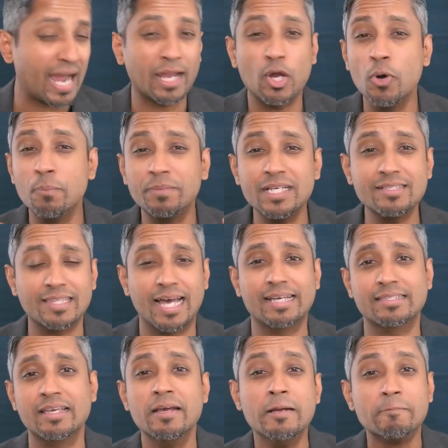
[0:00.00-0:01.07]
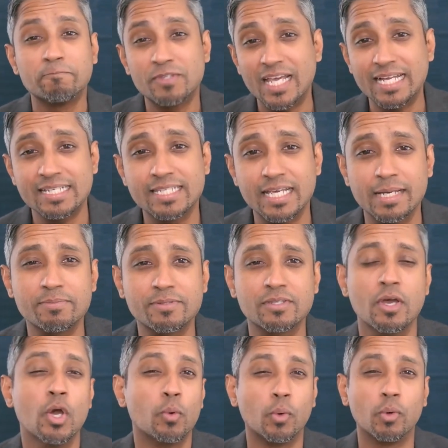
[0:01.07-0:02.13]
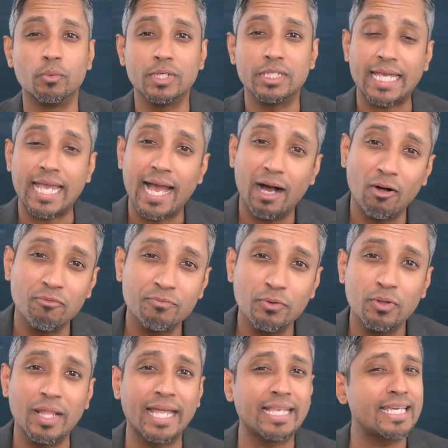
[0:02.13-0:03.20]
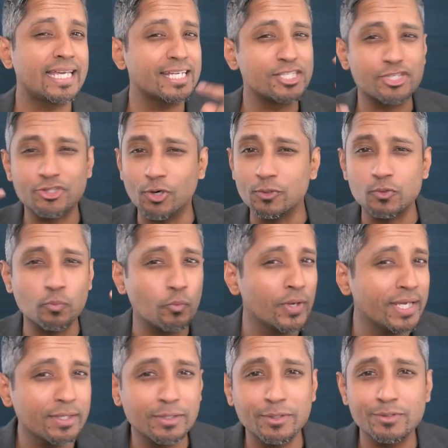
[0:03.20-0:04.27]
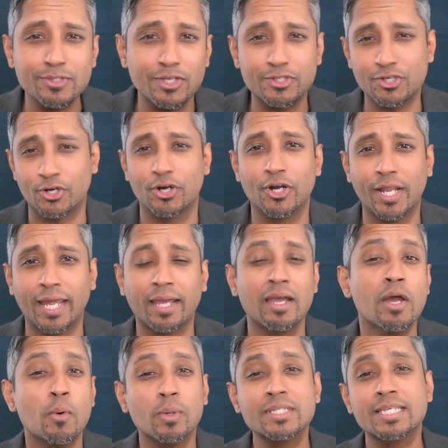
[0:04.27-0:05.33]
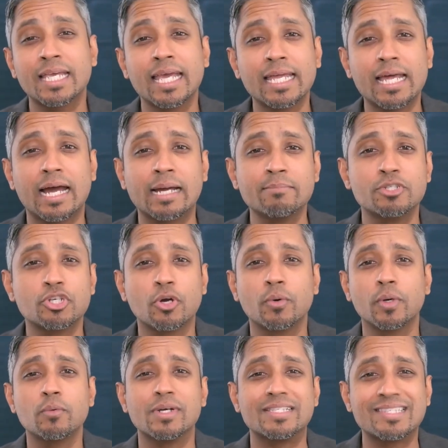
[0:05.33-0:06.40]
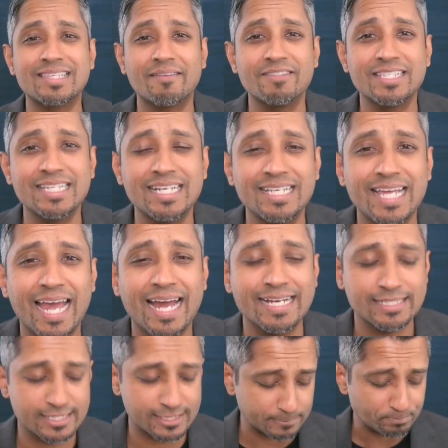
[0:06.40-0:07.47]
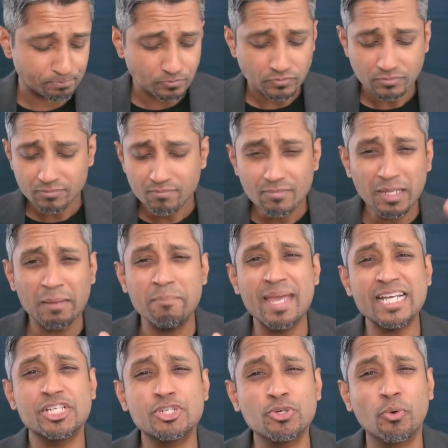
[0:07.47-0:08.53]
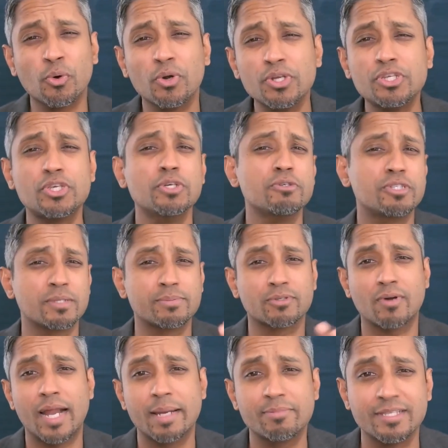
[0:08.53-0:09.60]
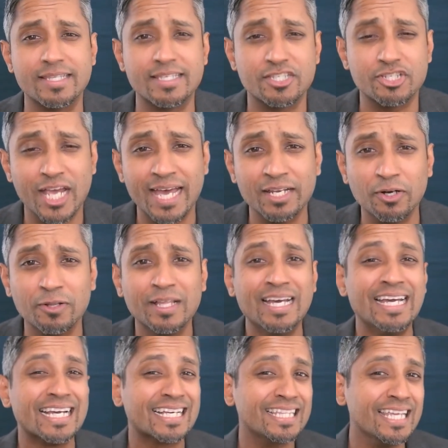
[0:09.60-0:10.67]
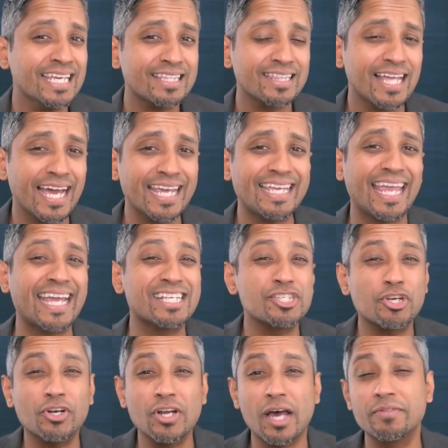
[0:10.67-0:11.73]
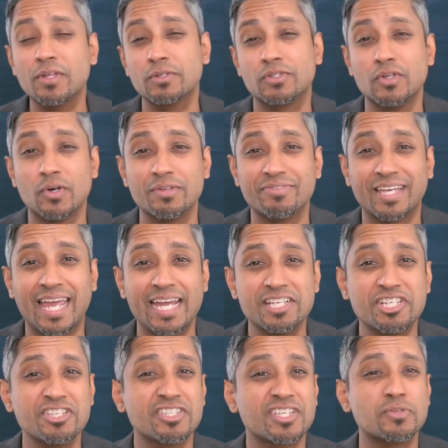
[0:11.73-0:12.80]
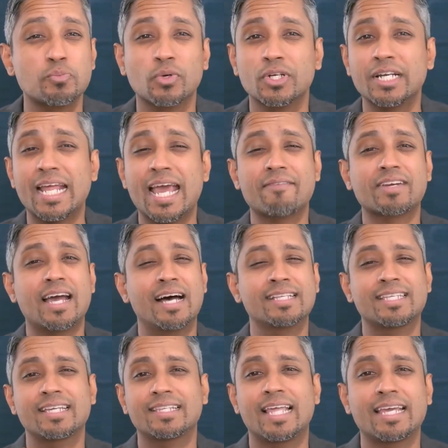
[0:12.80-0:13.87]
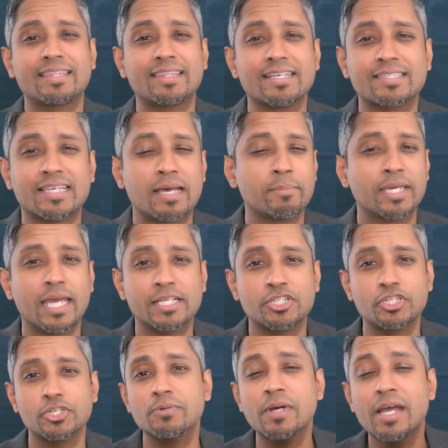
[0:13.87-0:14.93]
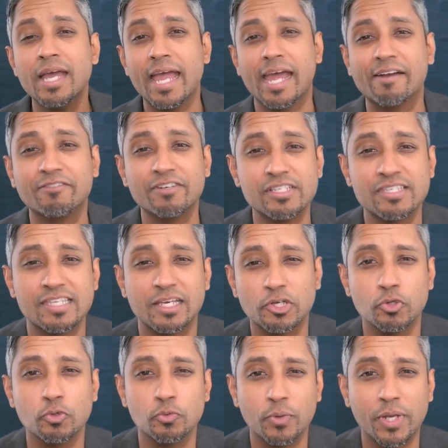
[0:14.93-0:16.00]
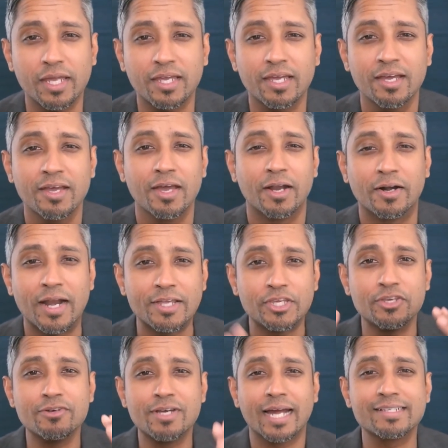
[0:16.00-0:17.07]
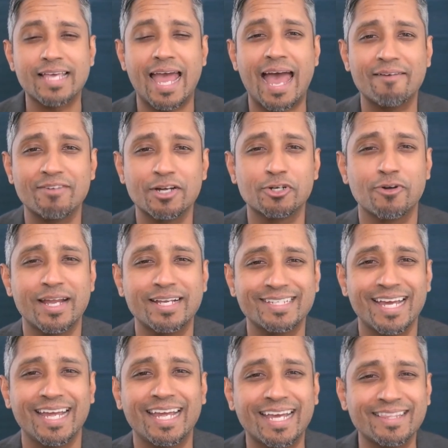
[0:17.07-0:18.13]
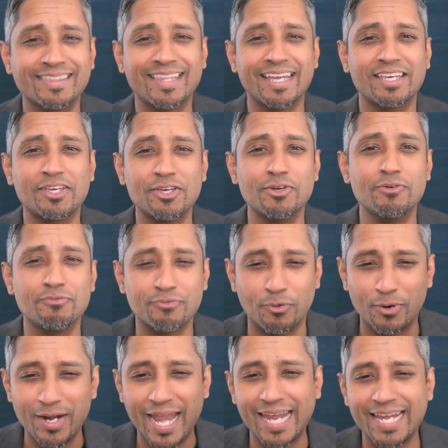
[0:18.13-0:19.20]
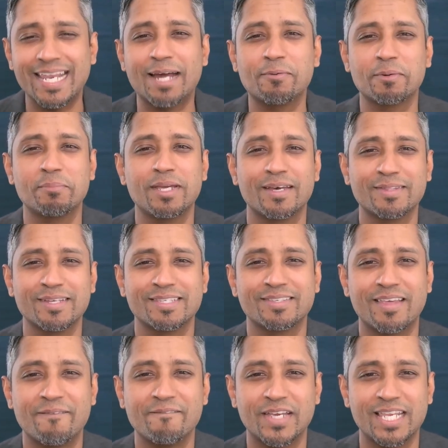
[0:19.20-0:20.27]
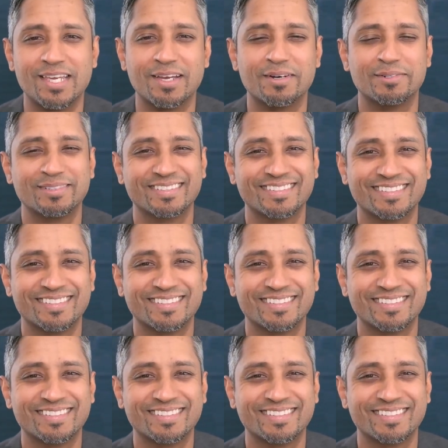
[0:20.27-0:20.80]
I hope these last 10 tips were really helpful and gets those wheels turning. Once again, I'm Joey with 17 Hats. Make sure you subscribe to this channel, click like, and turn on those notifications because we're going to have content like this coming at you every single week. You guys have a great day and thank you for hanging out with me on this video.